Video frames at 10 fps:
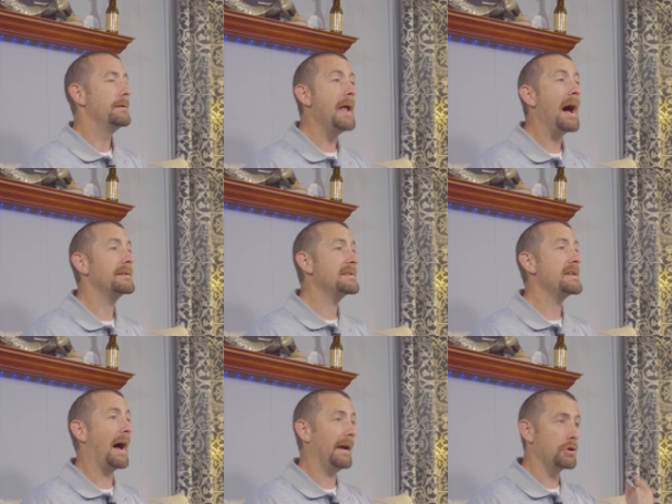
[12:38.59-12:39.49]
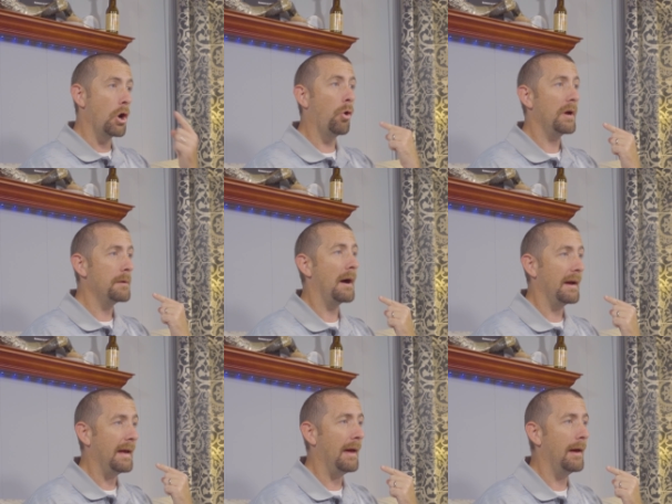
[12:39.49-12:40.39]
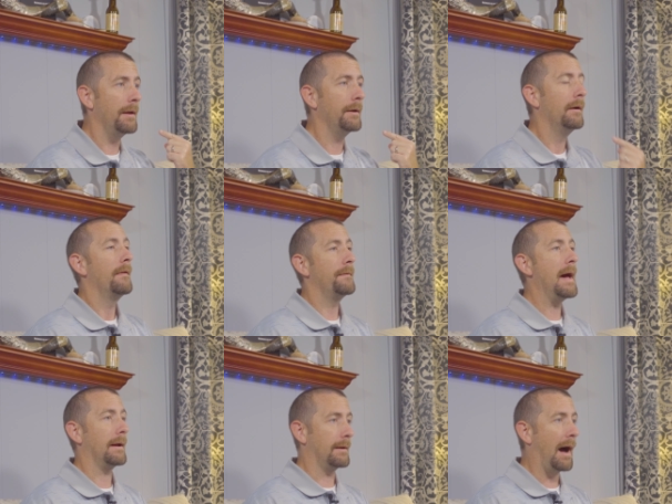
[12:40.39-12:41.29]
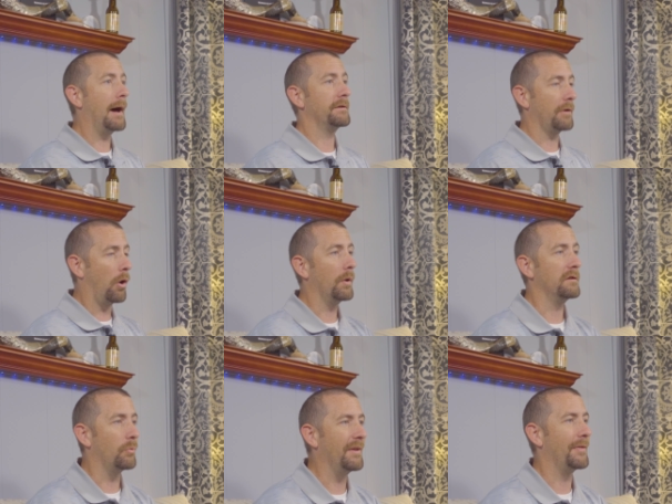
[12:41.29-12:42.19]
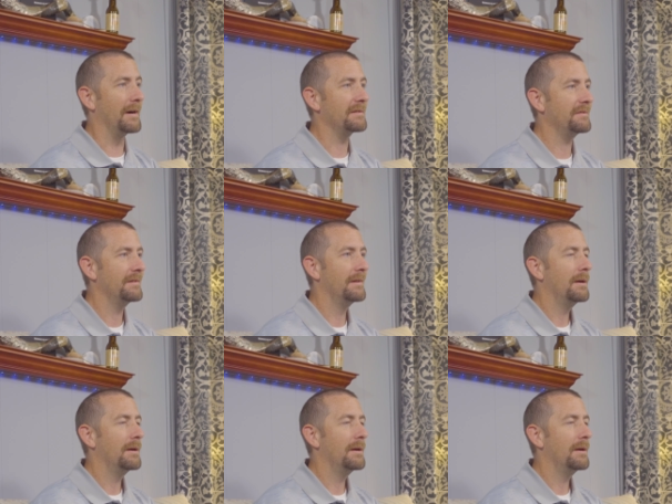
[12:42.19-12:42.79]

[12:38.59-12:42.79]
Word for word: Not did I know in my head that God is always with us,